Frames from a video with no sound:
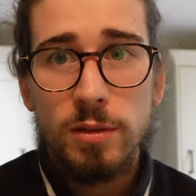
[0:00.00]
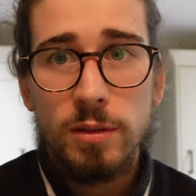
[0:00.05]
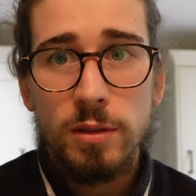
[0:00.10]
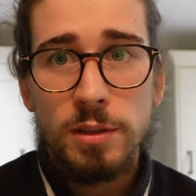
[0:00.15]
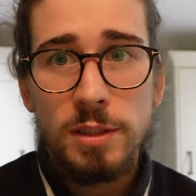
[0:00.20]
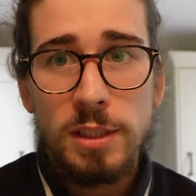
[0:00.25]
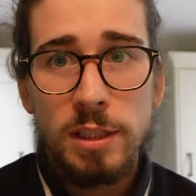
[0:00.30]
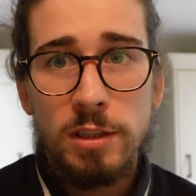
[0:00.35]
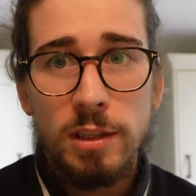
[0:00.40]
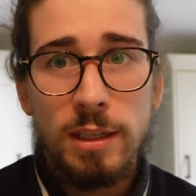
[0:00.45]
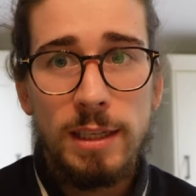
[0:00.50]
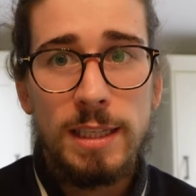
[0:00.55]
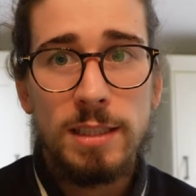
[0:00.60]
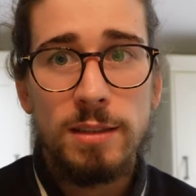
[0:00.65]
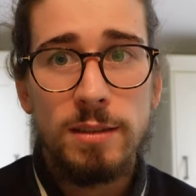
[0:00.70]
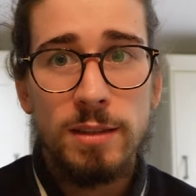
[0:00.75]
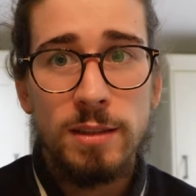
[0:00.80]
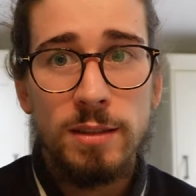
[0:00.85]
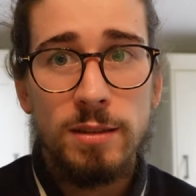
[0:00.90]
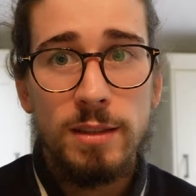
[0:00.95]
because
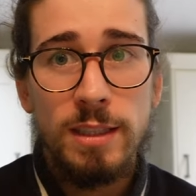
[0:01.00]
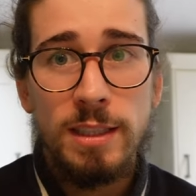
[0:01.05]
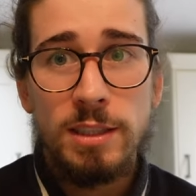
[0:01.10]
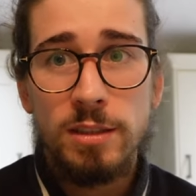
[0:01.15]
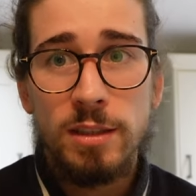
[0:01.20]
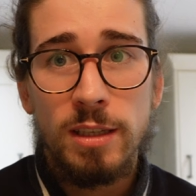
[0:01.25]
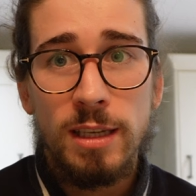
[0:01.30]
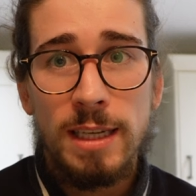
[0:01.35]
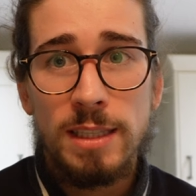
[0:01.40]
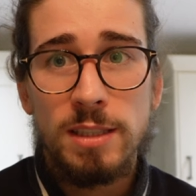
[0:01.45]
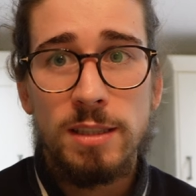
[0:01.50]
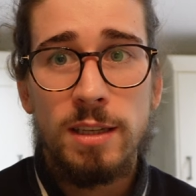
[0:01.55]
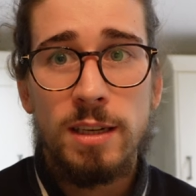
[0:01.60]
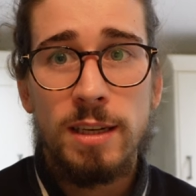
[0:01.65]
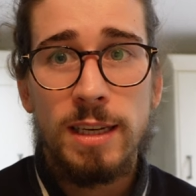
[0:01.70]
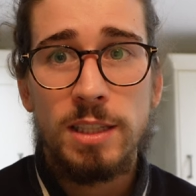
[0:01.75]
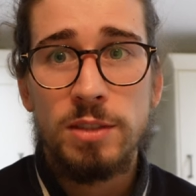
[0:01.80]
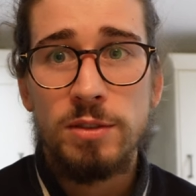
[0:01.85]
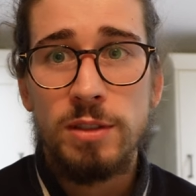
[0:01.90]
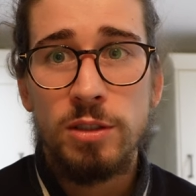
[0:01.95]
these could have lasted an
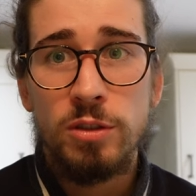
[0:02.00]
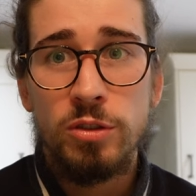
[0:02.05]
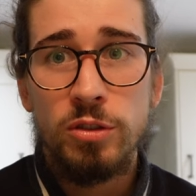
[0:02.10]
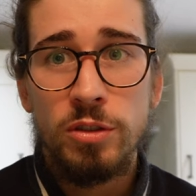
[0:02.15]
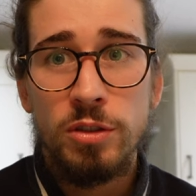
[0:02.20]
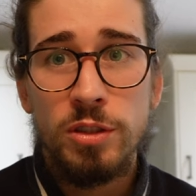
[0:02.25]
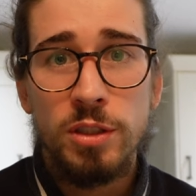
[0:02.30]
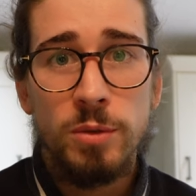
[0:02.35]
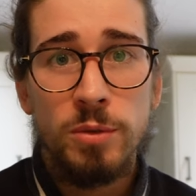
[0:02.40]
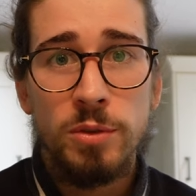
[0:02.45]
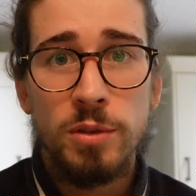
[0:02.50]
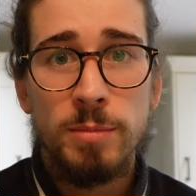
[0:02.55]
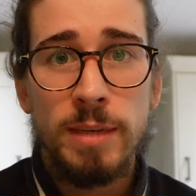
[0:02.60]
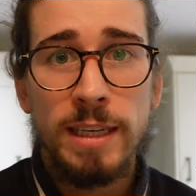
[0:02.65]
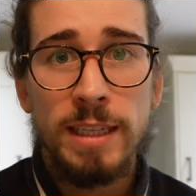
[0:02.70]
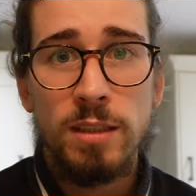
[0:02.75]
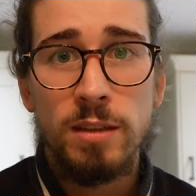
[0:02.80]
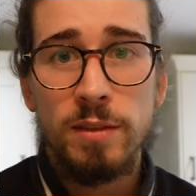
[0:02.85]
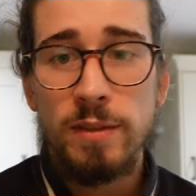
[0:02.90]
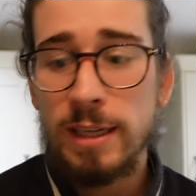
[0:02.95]
extra 100, 200
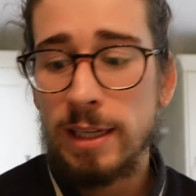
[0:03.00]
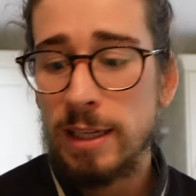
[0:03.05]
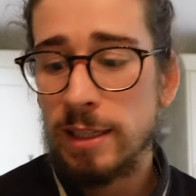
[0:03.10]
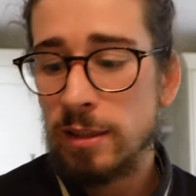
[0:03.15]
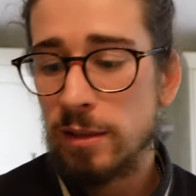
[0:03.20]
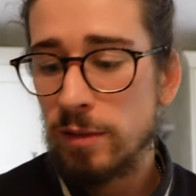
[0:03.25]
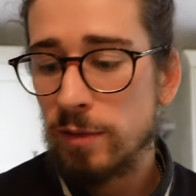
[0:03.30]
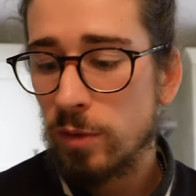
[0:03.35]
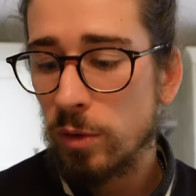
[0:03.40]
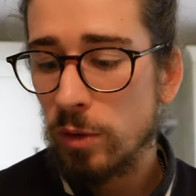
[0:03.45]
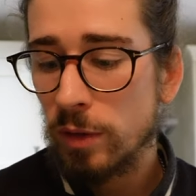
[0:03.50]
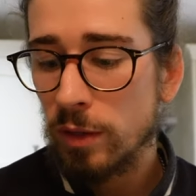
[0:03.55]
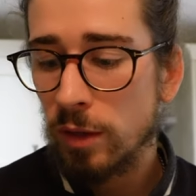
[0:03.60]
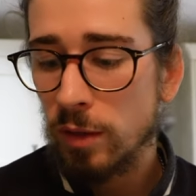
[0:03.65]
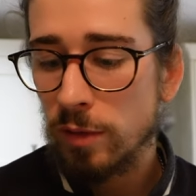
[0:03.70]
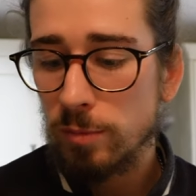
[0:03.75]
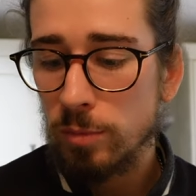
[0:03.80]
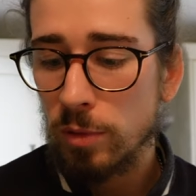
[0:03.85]
mile if that hadn't have fallen off.